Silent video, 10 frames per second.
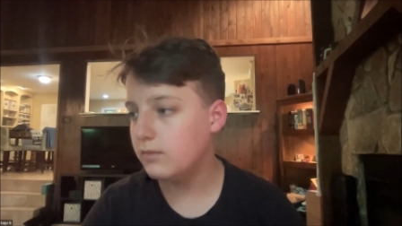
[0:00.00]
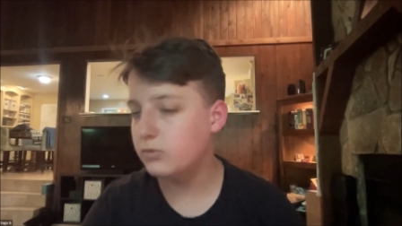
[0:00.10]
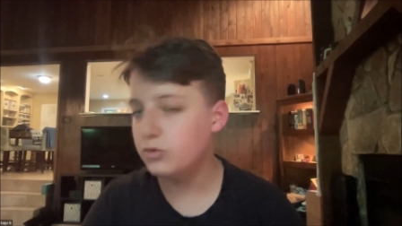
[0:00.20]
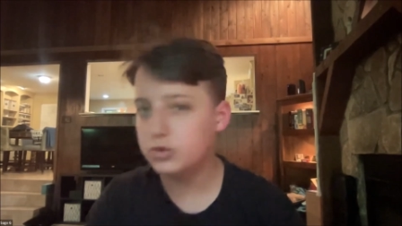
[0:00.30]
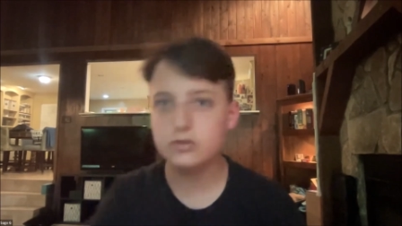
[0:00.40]

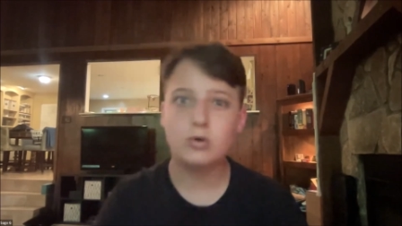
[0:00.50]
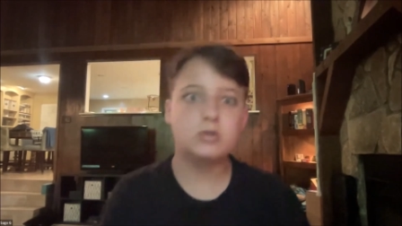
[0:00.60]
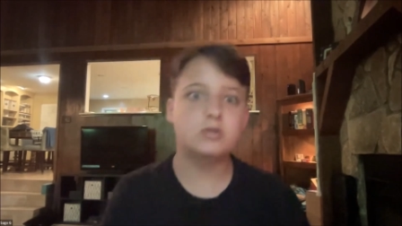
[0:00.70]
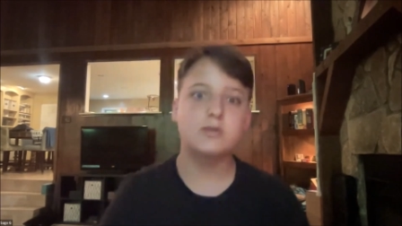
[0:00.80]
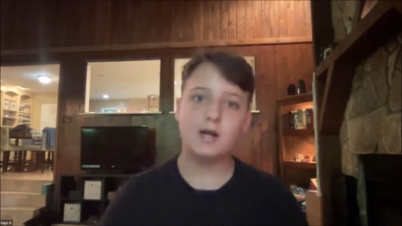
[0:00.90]

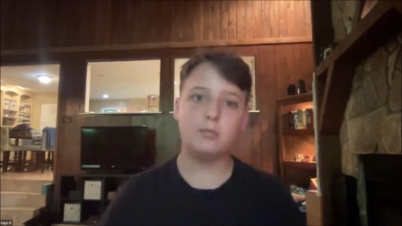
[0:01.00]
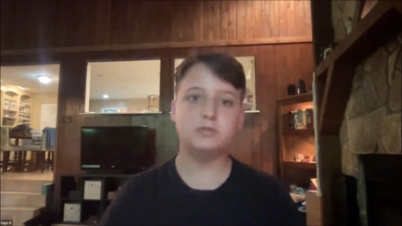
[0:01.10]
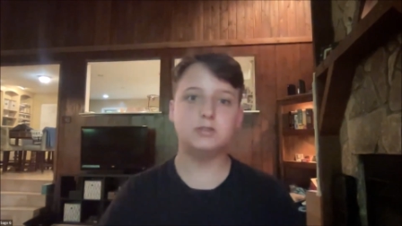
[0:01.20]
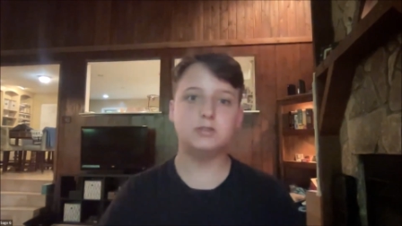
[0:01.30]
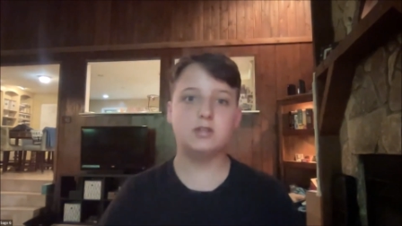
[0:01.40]
which is, of course,
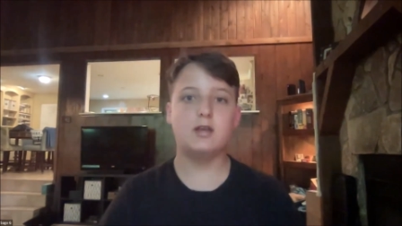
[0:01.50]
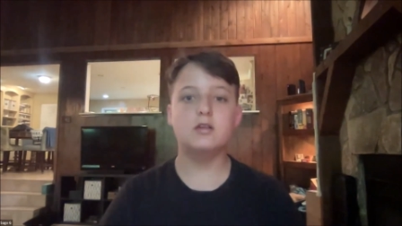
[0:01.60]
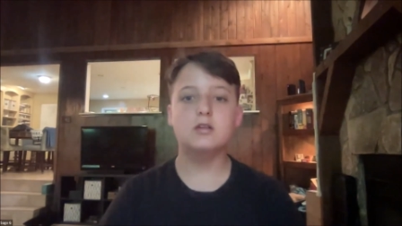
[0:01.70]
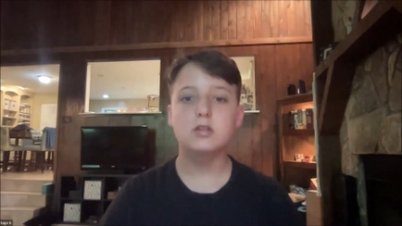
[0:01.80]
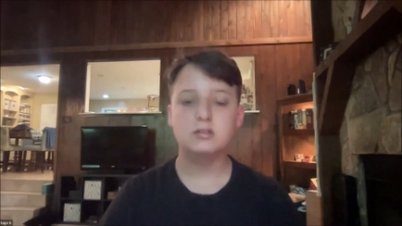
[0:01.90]
what happens
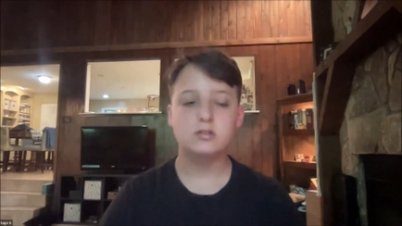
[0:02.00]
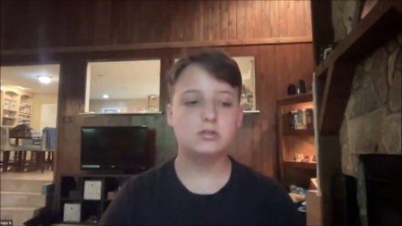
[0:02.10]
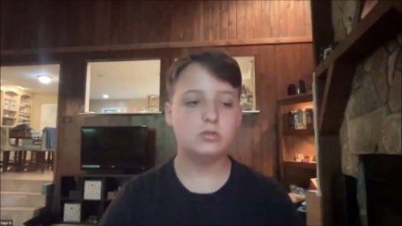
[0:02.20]
today.